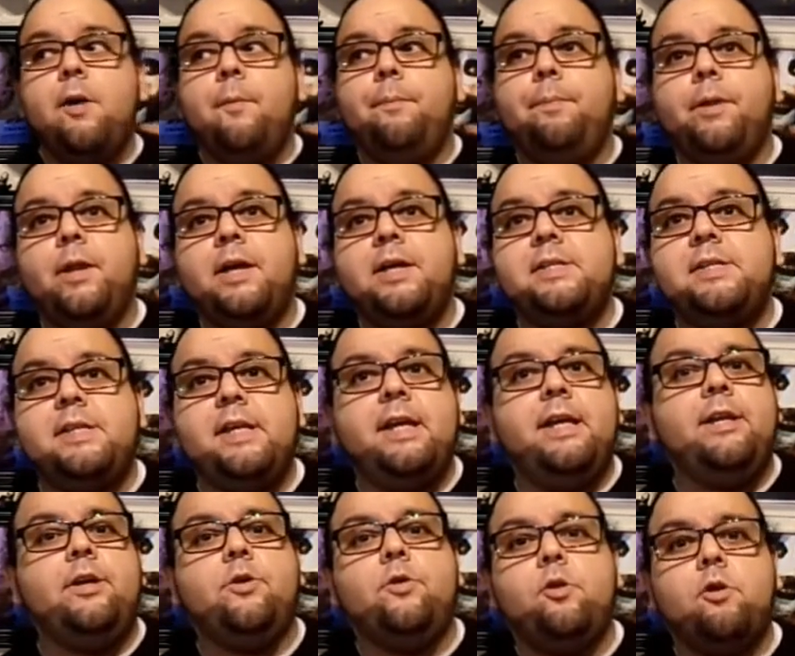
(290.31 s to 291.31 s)
Plus,
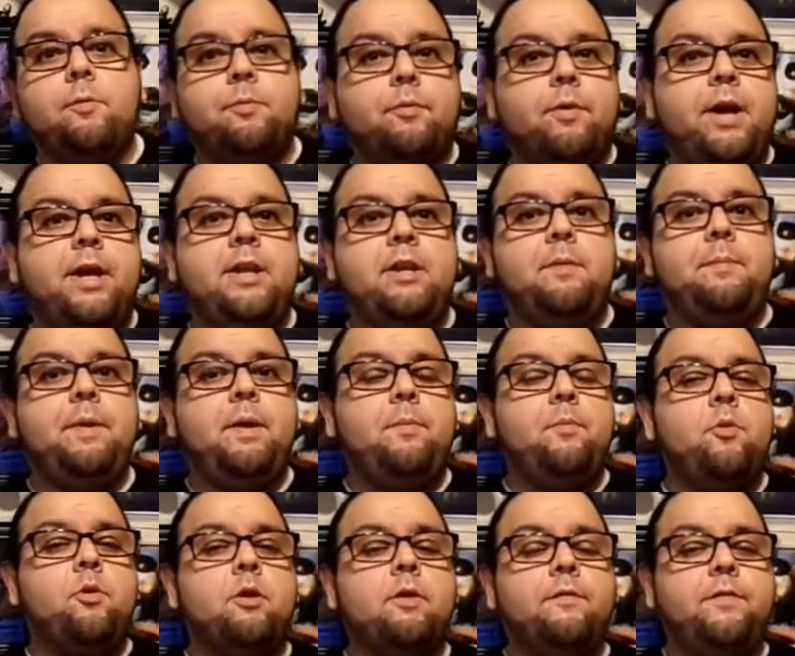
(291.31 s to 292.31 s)
it incorporated a bit
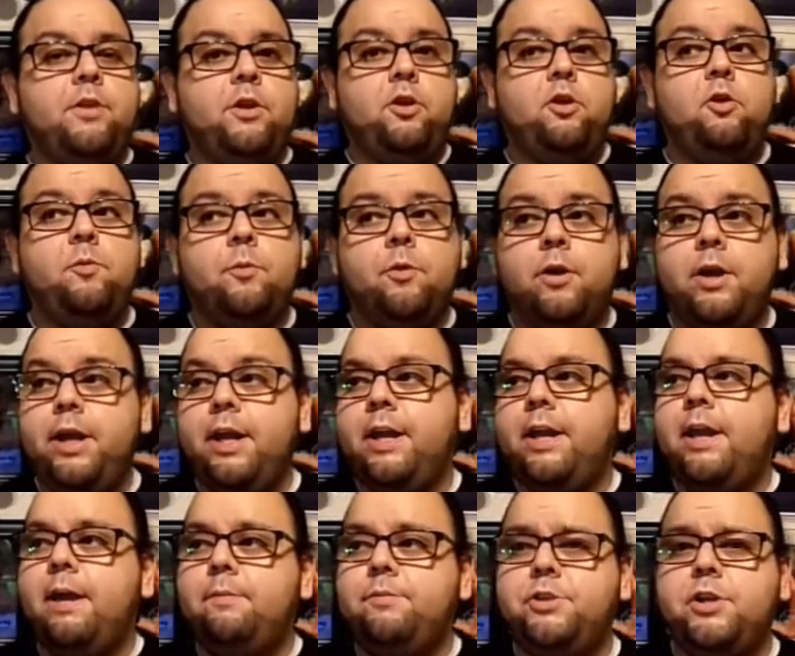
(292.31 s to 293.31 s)
more of the humor. It
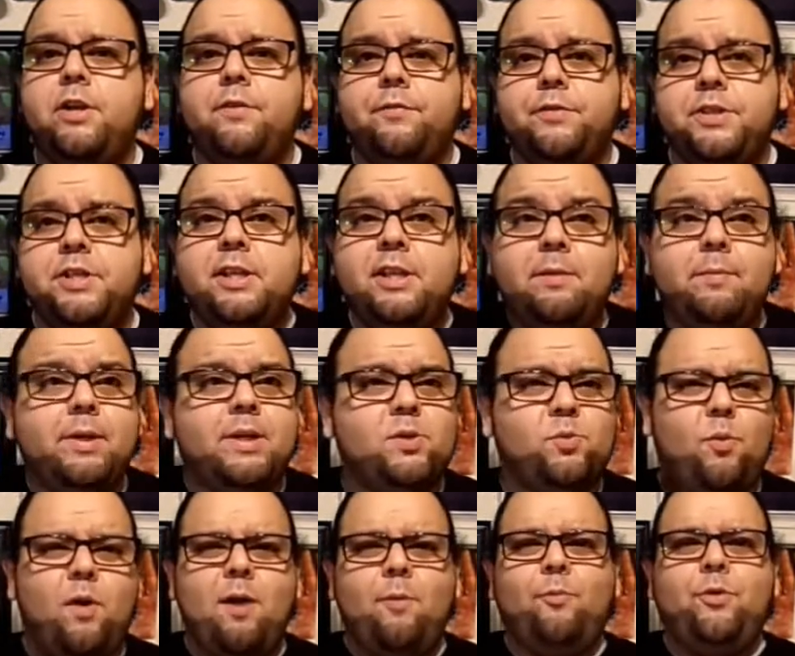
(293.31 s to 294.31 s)
kept Jennifer Tilly, because
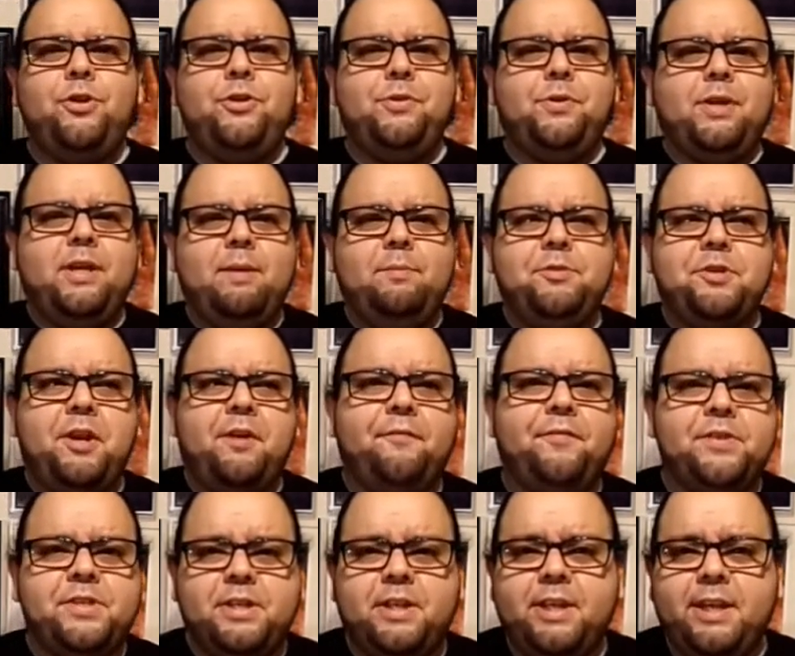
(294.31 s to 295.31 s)
why wouldn't you keep Jennifer
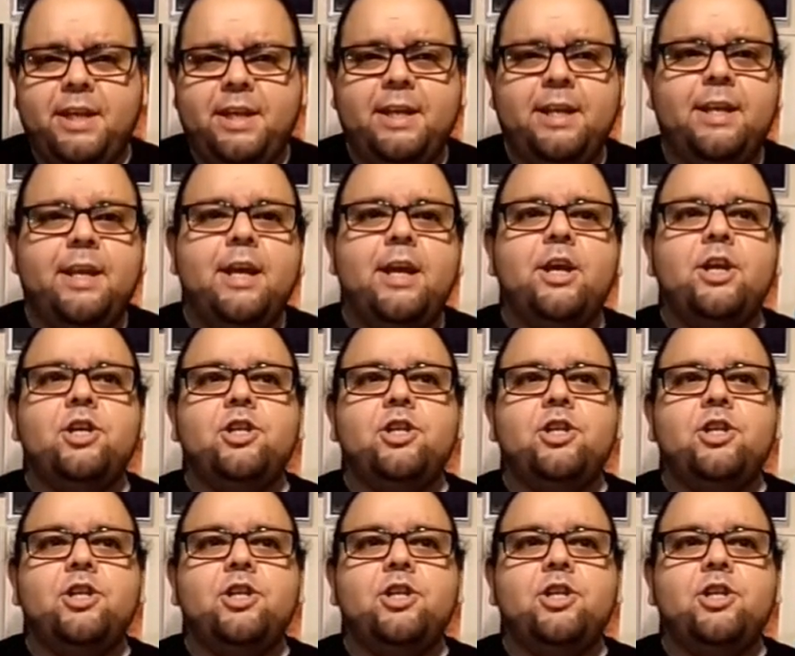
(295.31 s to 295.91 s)
Tilly in it?